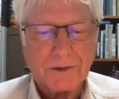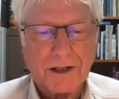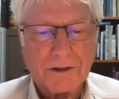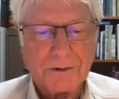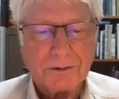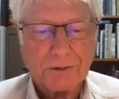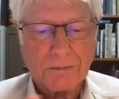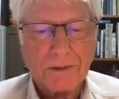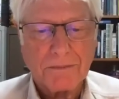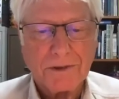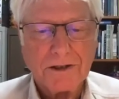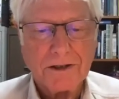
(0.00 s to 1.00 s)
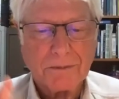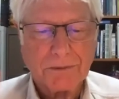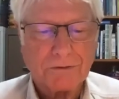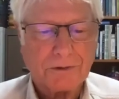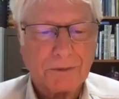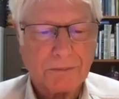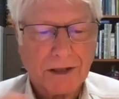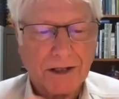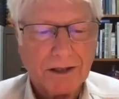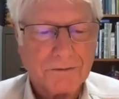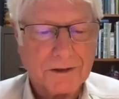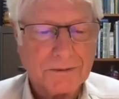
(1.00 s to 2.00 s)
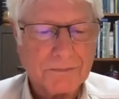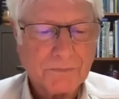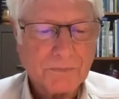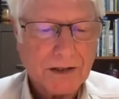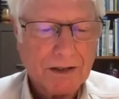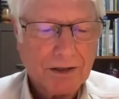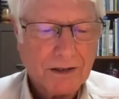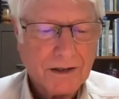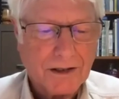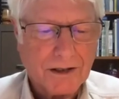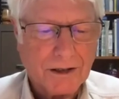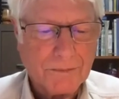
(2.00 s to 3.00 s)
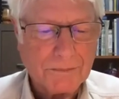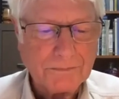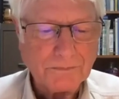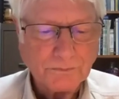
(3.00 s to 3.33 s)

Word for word: but I do for my medium and for my heavy. Um,